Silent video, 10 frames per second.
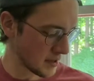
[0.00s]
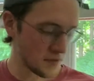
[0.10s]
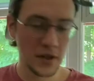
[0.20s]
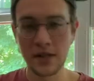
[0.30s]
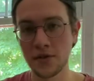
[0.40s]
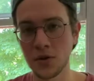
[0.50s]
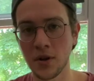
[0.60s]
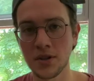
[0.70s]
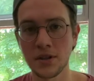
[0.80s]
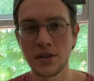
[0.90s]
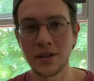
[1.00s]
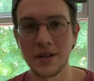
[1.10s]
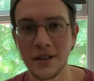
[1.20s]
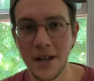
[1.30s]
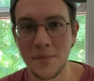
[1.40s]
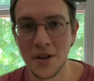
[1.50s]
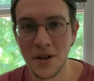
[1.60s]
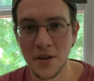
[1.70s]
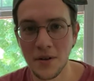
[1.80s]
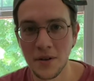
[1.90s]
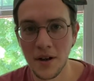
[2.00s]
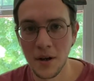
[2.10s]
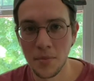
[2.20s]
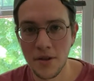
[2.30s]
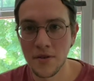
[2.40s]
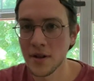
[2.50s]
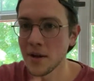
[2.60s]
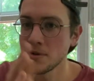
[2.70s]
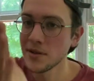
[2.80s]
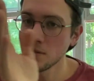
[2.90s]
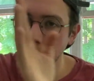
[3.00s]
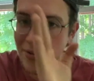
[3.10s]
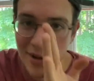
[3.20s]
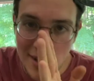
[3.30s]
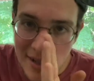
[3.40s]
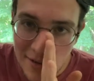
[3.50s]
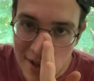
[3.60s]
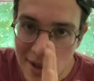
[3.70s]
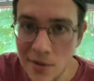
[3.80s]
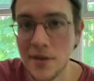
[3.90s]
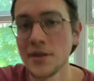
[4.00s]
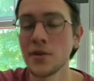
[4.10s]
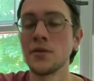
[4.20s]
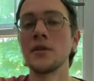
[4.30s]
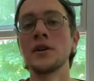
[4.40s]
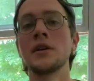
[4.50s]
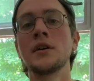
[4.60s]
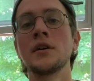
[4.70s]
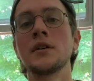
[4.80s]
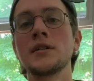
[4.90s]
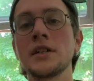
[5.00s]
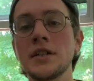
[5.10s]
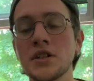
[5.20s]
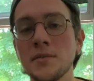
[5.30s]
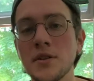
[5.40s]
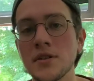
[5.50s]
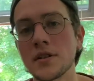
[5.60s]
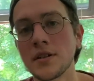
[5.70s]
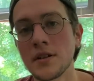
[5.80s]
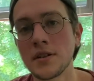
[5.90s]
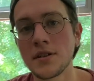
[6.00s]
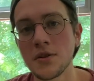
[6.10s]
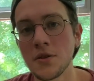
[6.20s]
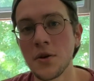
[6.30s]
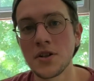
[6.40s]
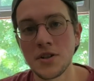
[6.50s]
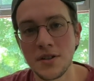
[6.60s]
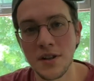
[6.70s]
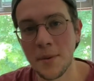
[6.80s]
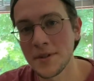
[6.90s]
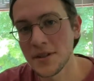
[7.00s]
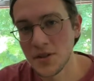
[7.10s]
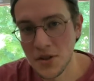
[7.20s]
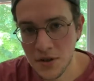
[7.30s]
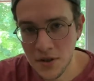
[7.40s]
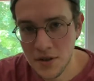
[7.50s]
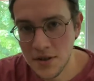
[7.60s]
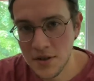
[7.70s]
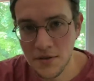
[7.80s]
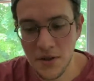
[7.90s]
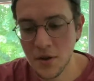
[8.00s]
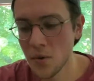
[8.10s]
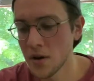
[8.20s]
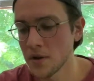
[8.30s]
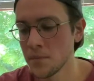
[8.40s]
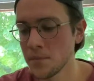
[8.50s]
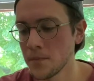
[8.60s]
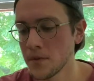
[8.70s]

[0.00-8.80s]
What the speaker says: If you guys have any questions, let me know. Believe it or not, I'm still relatively new at this whole teaching music thing. So questions, comments, concerns are very welcome.